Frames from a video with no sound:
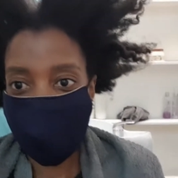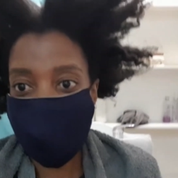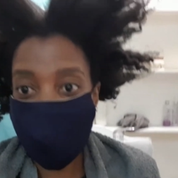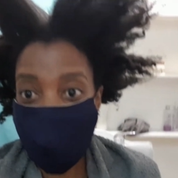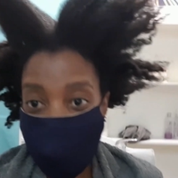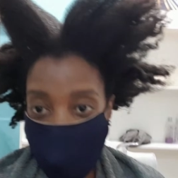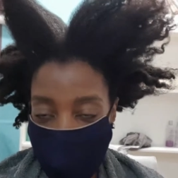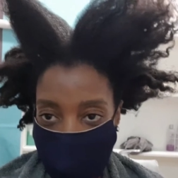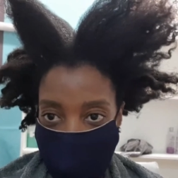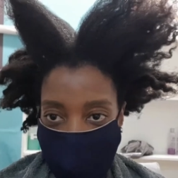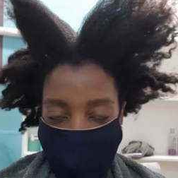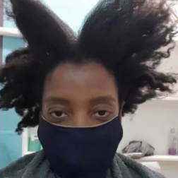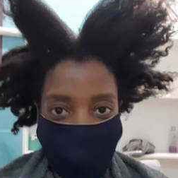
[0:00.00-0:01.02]
The
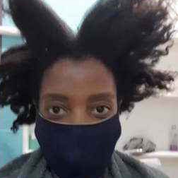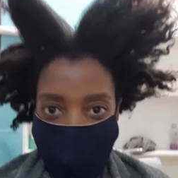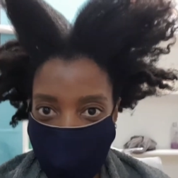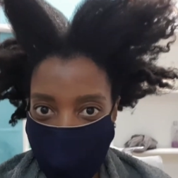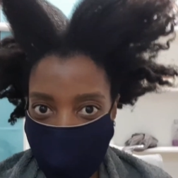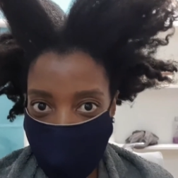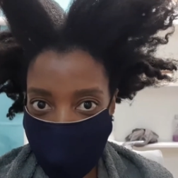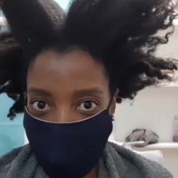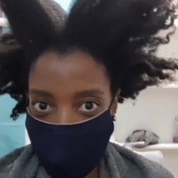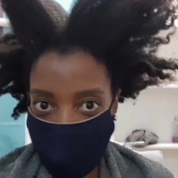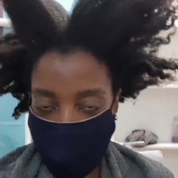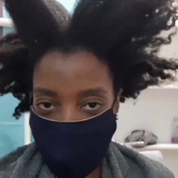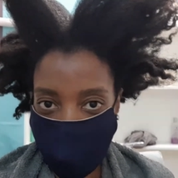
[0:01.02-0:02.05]
joys of not doing your
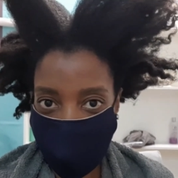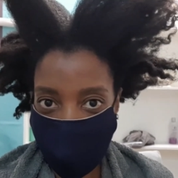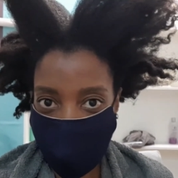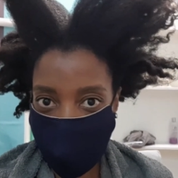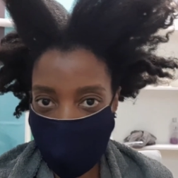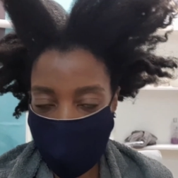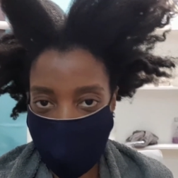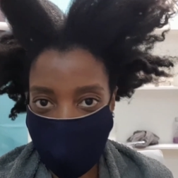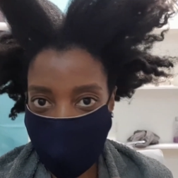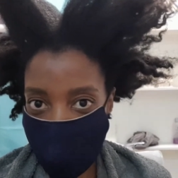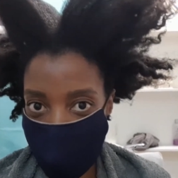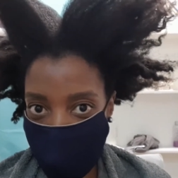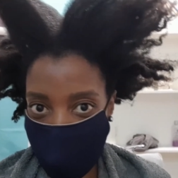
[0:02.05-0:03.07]
hair often. My hair is
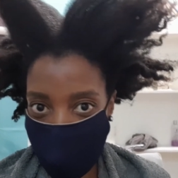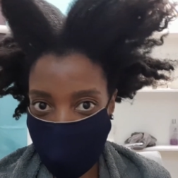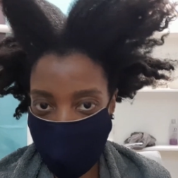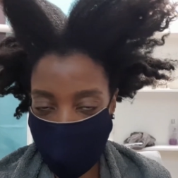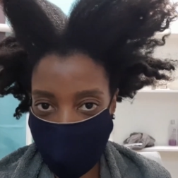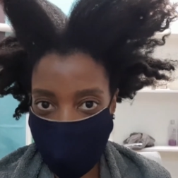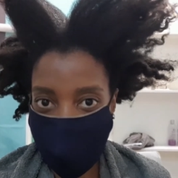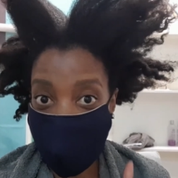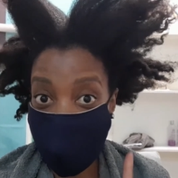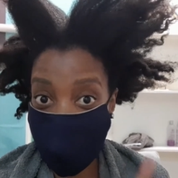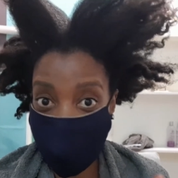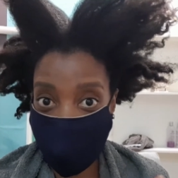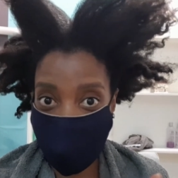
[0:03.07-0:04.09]
not in a good place, but
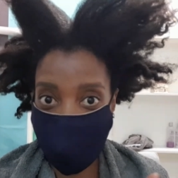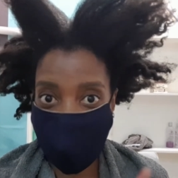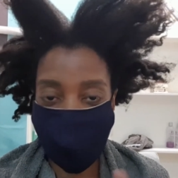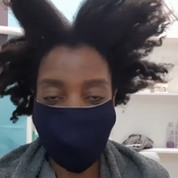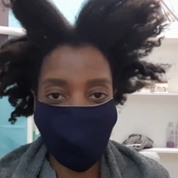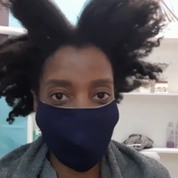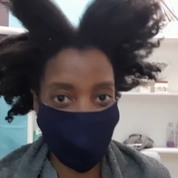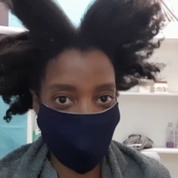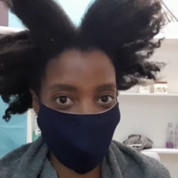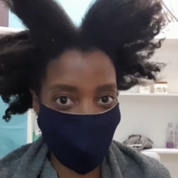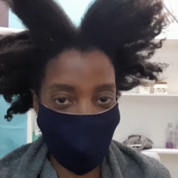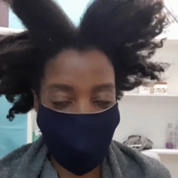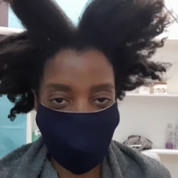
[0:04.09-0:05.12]
it's okay because we're
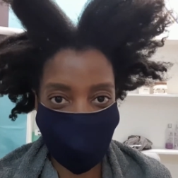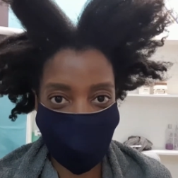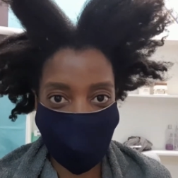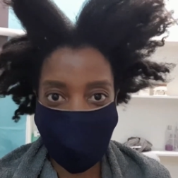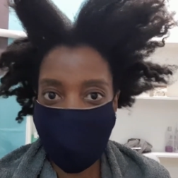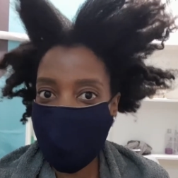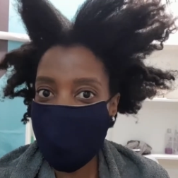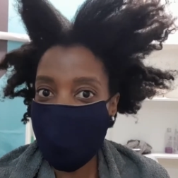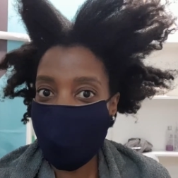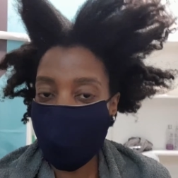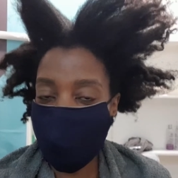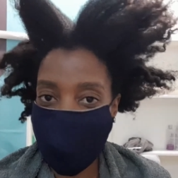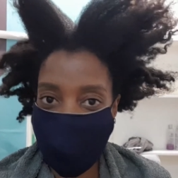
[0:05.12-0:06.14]
starting over.
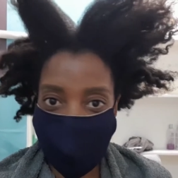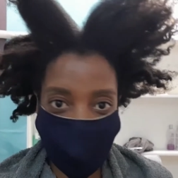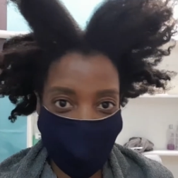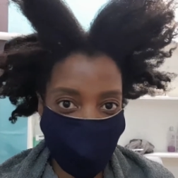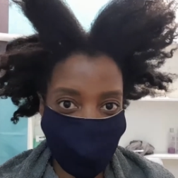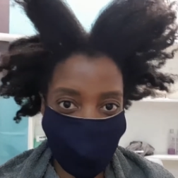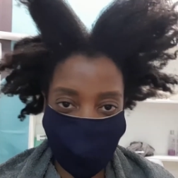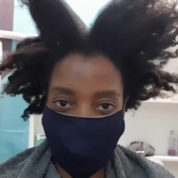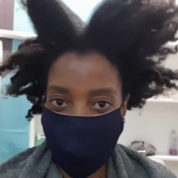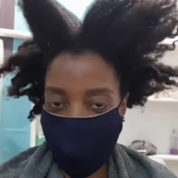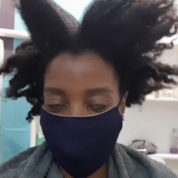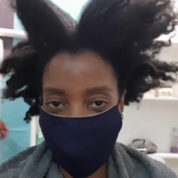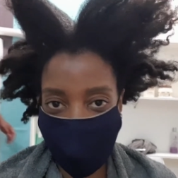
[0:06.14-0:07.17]
Chris is going to
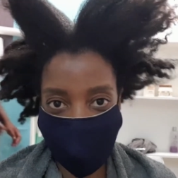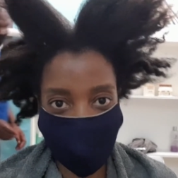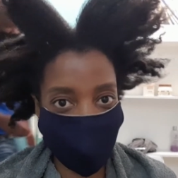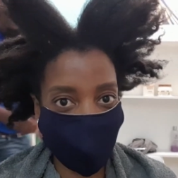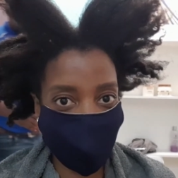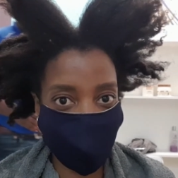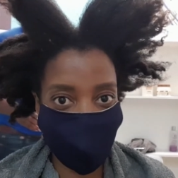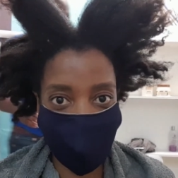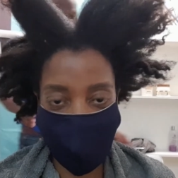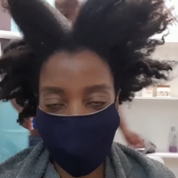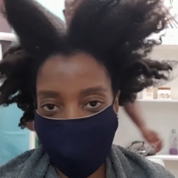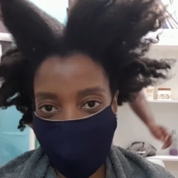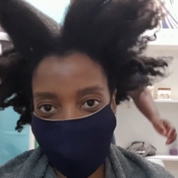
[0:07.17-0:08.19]
treat my hair,
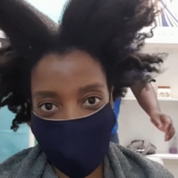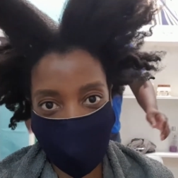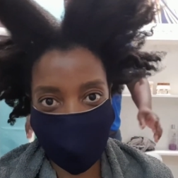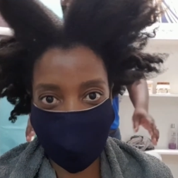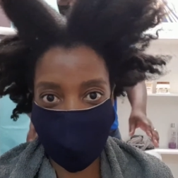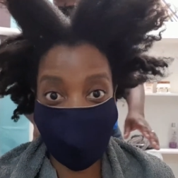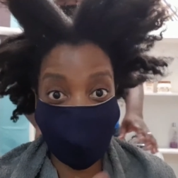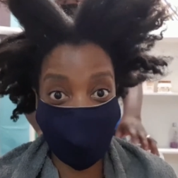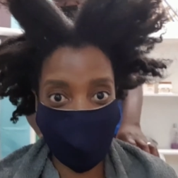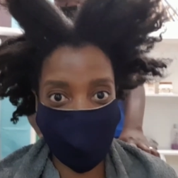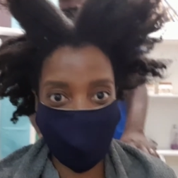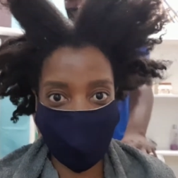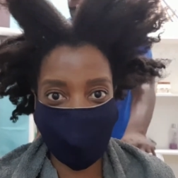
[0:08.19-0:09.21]
make it all nice, so I'm
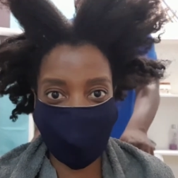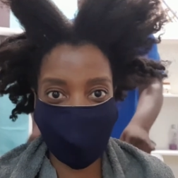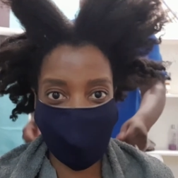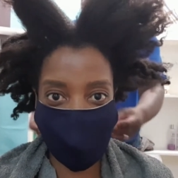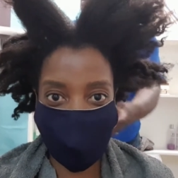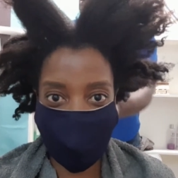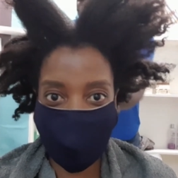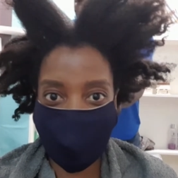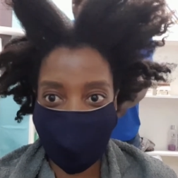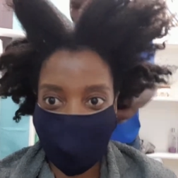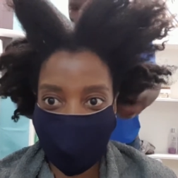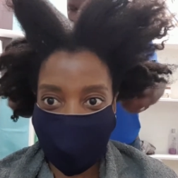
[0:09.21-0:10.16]
very excited about this.